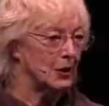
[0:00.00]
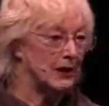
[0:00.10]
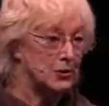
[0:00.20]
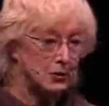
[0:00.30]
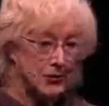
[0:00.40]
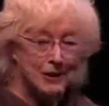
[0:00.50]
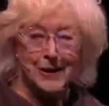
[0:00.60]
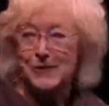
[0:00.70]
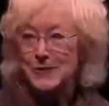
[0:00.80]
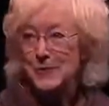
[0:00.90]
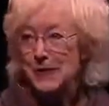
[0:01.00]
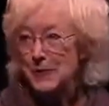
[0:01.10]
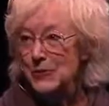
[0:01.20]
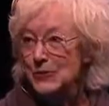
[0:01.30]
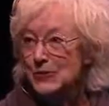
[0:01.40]
I do realize there may
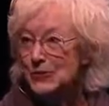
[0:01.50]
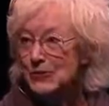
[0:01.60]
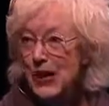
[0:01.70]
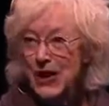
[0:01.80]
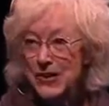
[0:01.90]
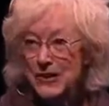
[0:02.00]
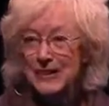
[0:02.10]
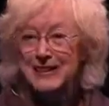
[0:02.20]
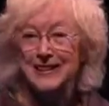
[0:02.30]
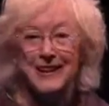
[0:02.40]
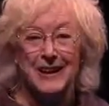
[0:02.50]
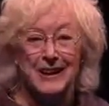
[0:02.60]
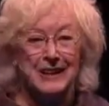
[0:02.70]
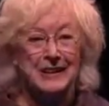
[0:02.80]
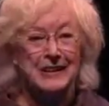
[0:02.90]
be a certain irony
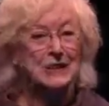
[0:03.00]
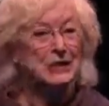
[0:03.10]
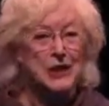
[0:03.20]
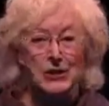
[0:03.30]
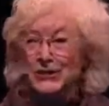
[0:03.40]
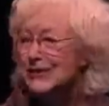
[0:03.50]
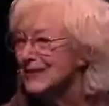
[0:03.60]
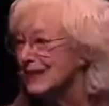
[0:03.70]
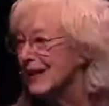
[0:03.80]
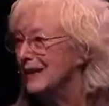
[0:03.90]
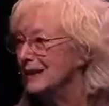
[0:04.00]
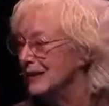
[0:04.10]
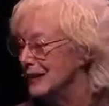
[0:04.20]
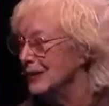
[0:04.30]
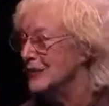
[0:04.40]
in an agnostic standing
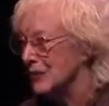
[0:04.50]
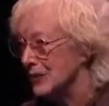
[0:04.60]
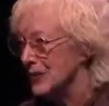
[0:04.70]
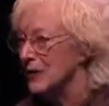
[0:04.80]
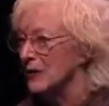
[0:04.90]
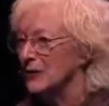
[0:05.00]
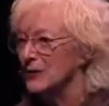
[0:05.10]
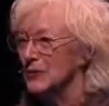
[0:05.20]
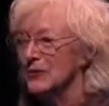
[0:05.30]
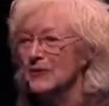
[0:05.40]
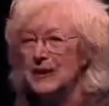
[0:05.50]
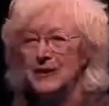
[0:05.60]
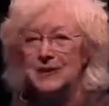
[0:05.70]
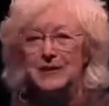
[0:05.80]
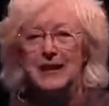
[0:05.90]
here talking about good
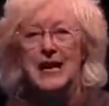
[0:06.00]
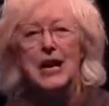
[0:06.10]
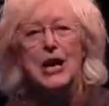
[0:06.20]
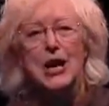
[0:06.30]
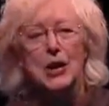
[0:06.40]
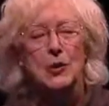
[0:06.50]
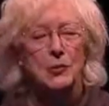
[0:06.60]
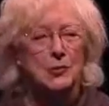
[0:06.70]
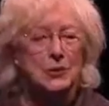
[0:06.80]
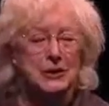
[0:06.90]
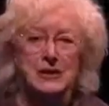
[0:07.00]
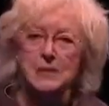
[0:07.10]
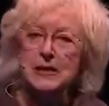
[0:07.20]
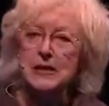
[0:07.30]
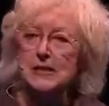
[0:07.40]
faith, but there's
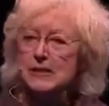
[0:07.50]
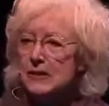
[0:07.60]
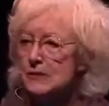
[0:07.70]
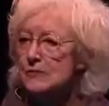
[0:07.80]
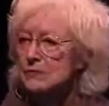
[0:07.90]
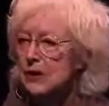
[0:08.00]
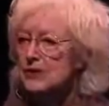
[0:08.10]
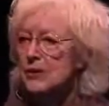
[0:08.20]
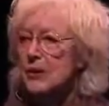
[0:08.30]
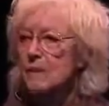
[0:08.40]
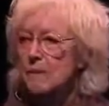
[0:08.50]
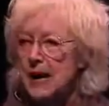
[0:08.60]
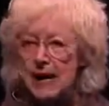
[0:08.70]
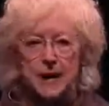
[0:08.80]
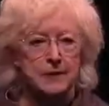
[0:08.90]
been so much
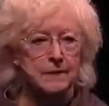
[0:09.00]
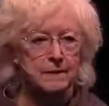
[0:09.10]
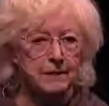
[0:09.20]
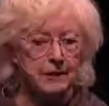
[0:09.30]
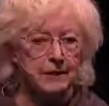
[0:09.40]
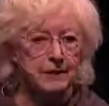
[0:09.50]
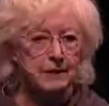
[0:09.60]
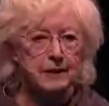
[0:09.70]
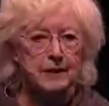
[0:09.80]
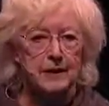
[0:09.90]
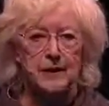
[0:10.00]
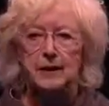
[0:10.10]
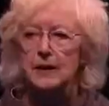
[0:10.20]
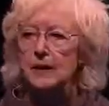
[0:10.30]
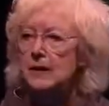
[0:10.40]
bad faith
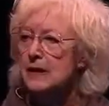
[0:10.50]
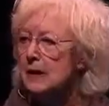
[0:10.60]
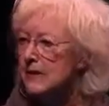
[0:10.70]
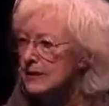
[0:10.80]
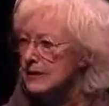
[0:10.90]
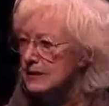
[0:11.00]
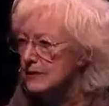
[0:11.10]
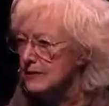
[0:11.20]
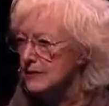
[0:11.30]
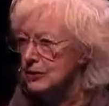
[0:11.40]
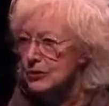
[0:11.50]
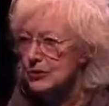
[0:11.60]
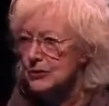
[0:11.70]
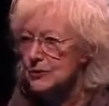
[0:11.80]
in every sense of the term.